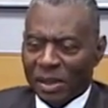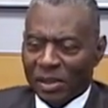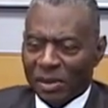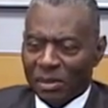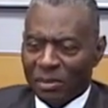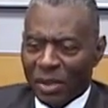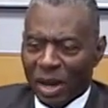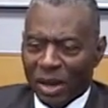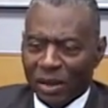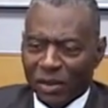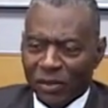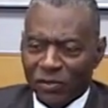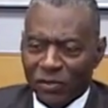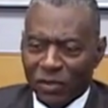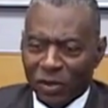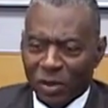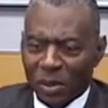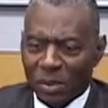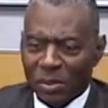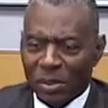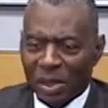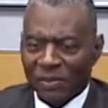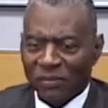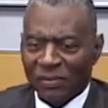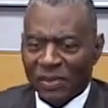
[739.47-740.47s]
microphone
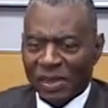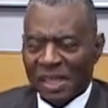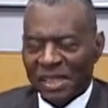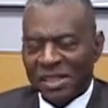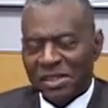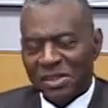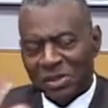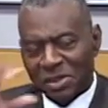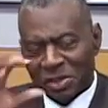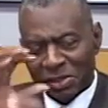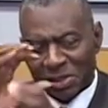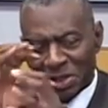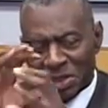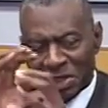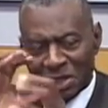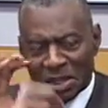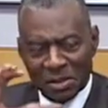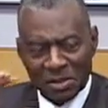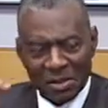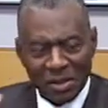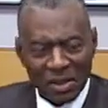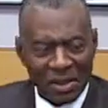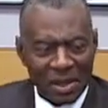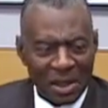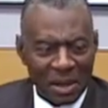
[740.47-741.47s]
in my face, the
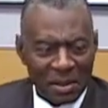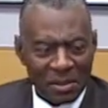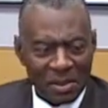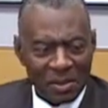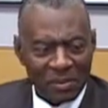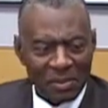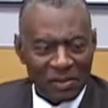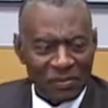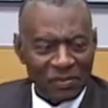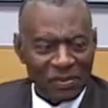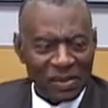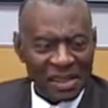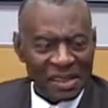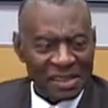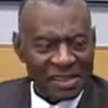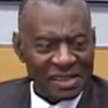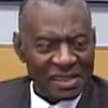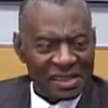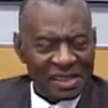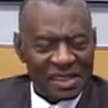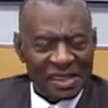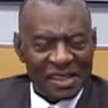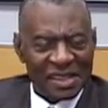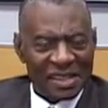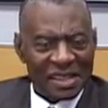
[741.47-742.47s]
TV camera in my face,
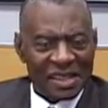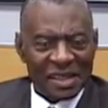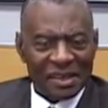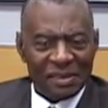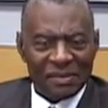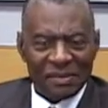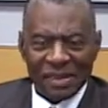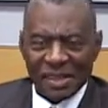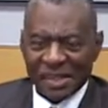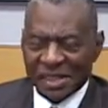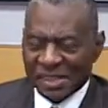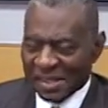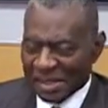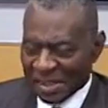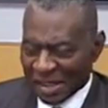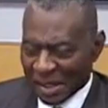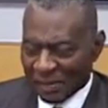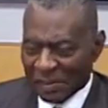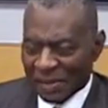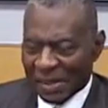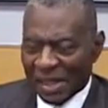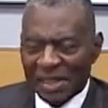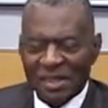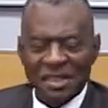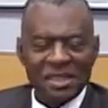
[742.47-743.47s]
and stuff.
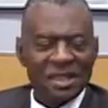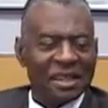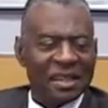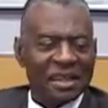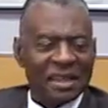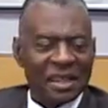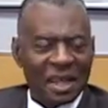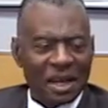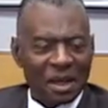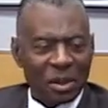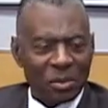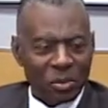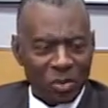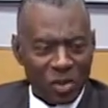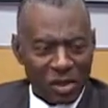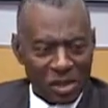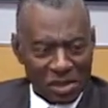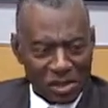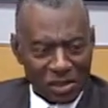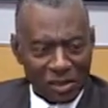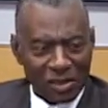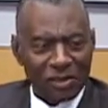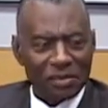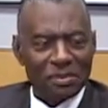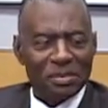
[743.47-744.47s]
And that took a lot of
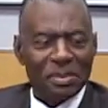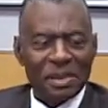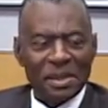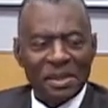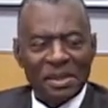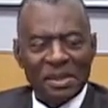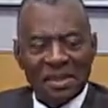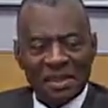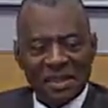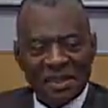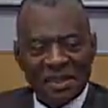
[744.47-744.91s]
pressure off me.